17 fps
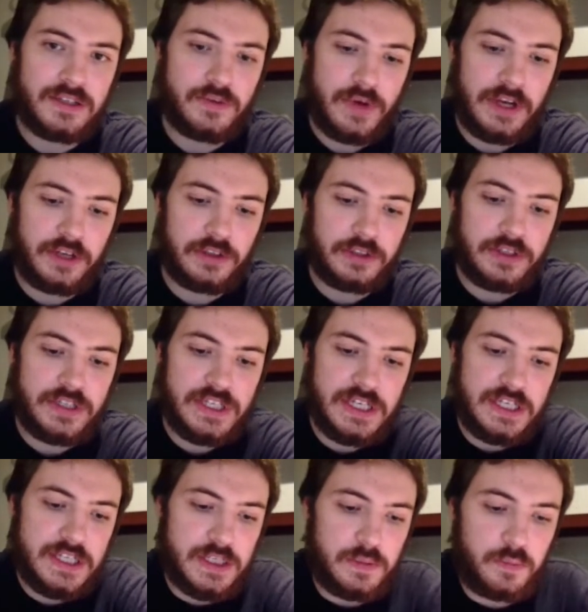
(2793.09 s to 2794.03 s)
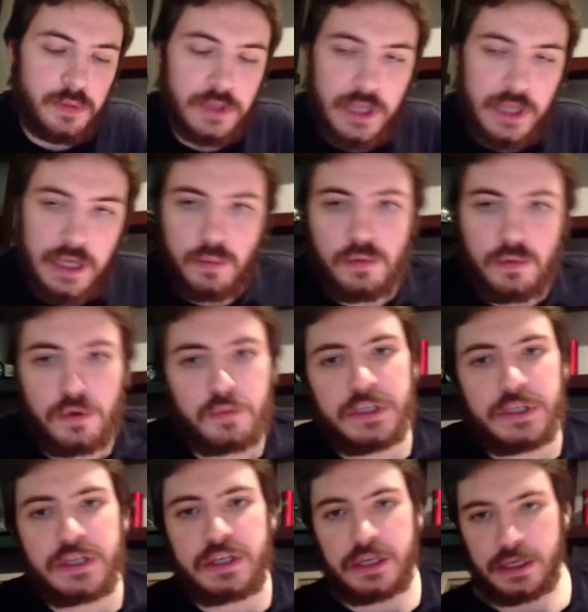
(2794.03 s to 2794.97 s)
Regular season play will
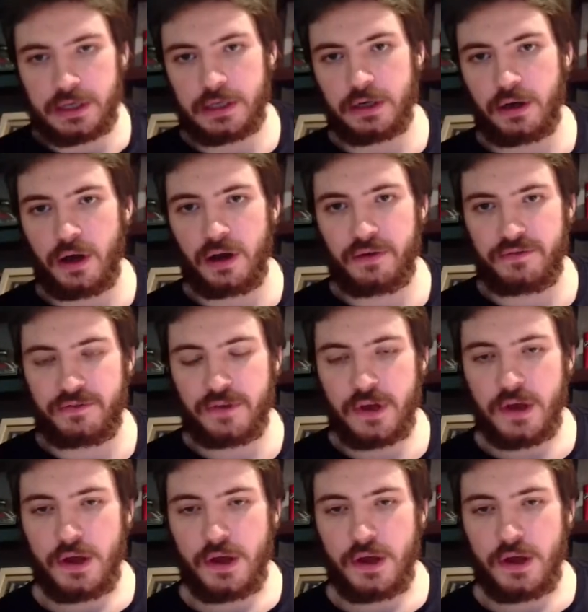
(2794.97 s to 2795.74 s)
be kicking off